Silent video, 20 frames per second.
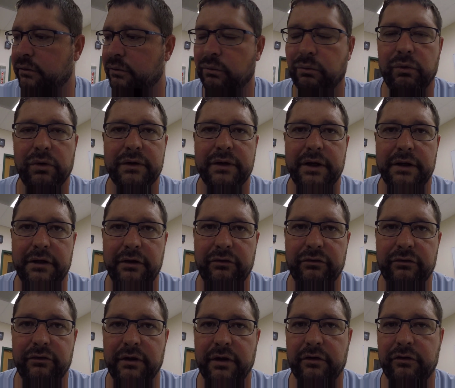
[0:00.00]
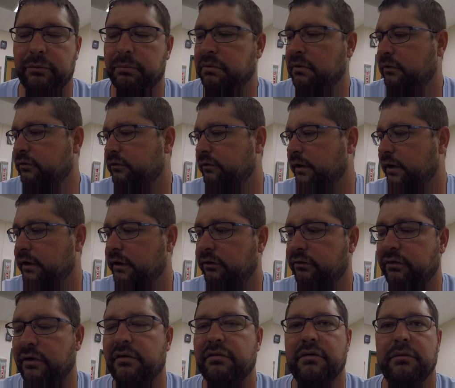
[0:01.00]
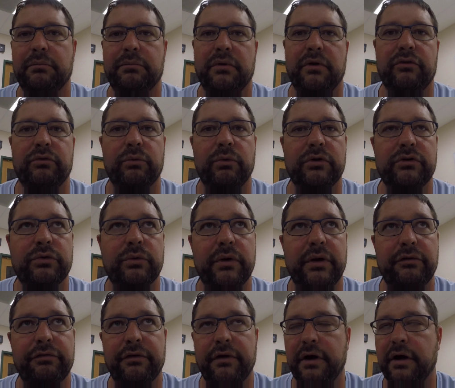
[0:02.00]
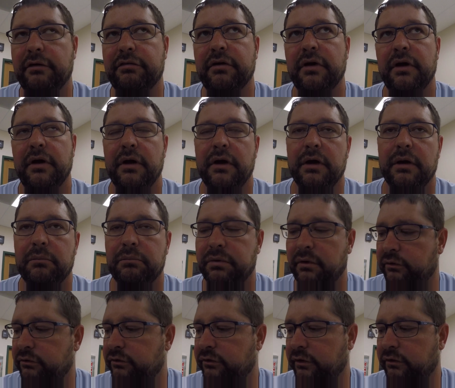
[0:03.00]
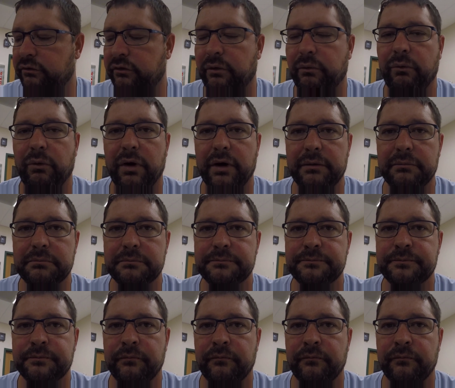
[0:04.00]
196 plus 97 plus 125 plus 61.